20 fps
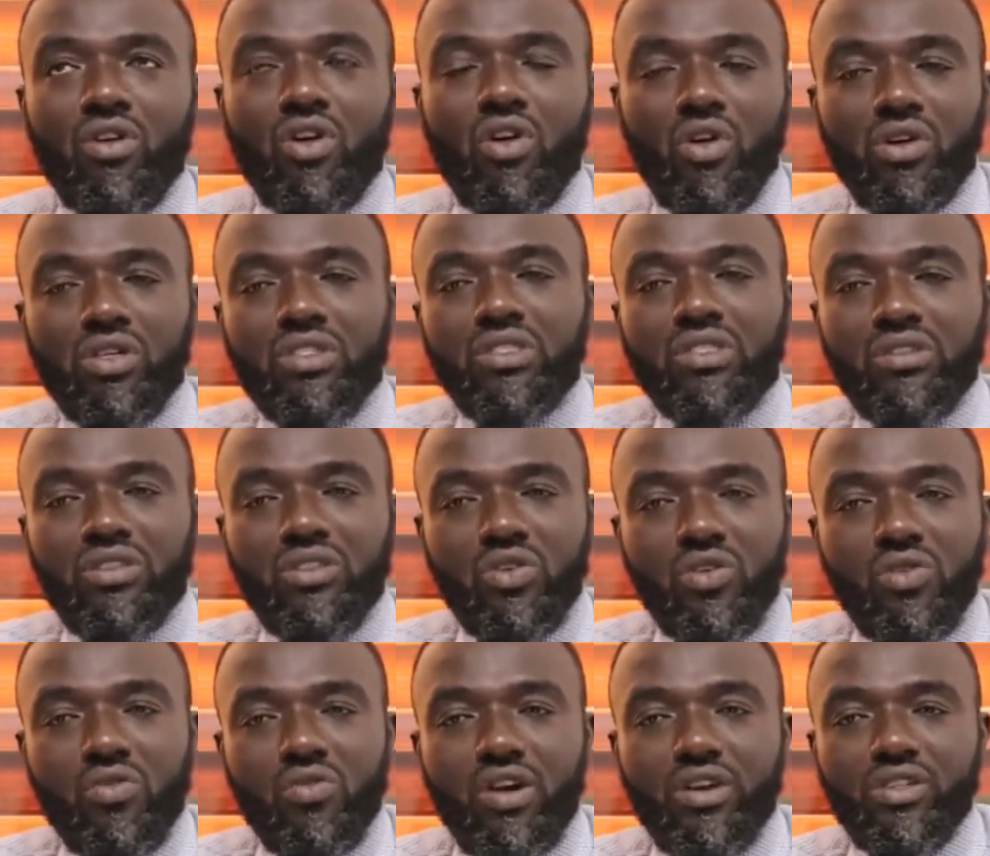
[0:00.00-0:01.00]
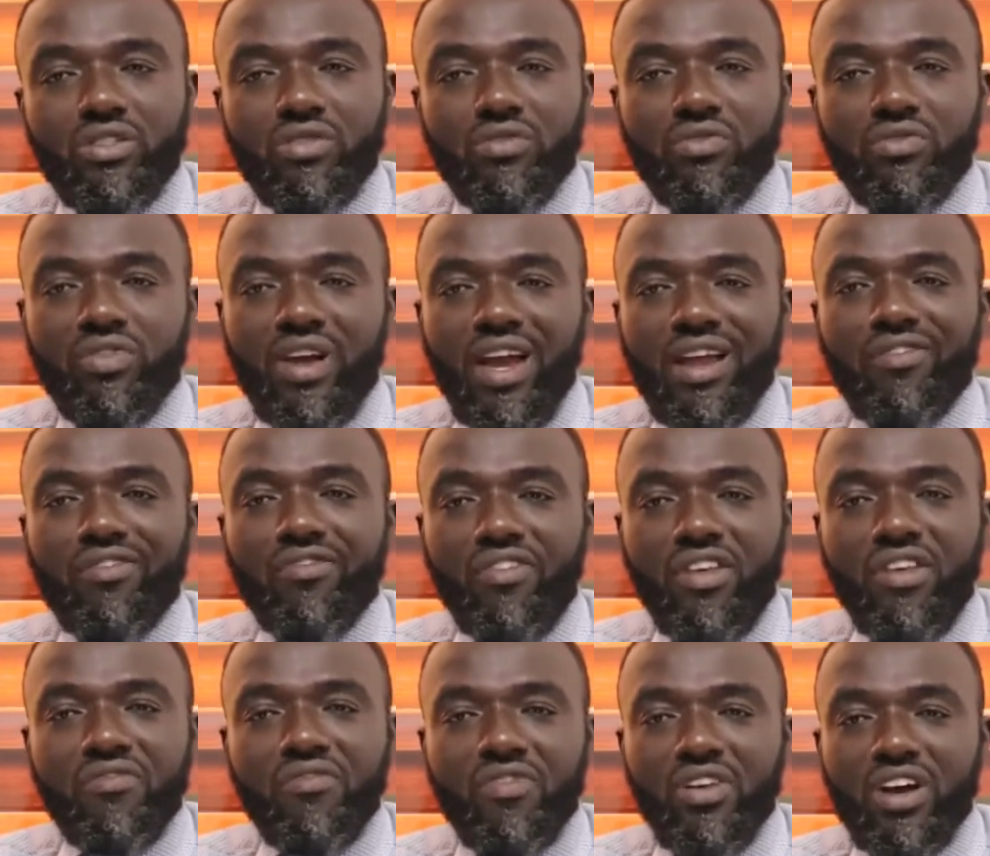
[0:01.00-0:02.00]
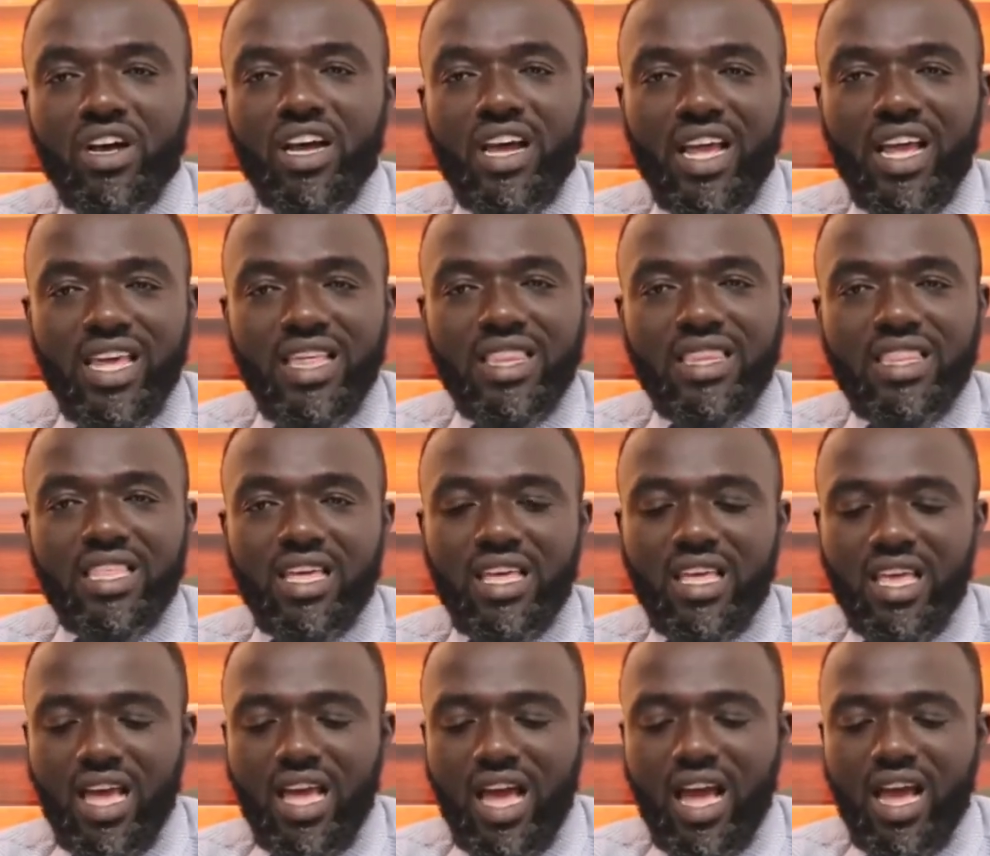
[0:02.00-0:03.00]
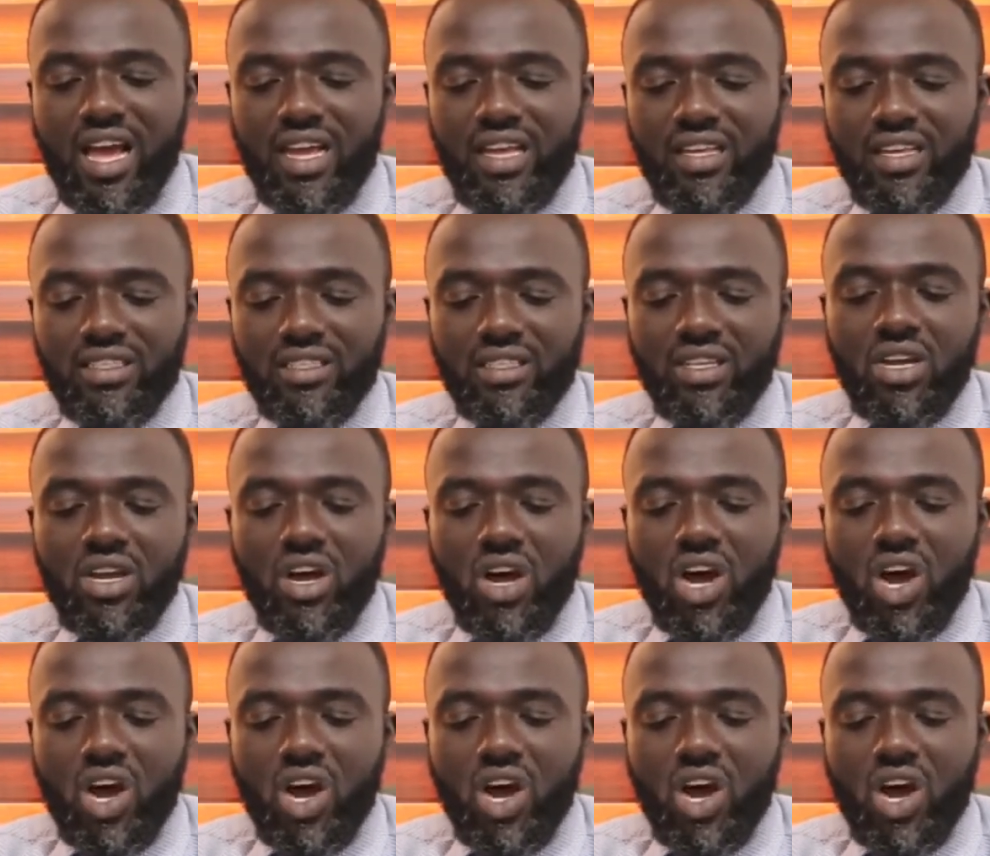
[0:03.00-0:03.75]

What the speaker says: got Noah to find favor in the eyes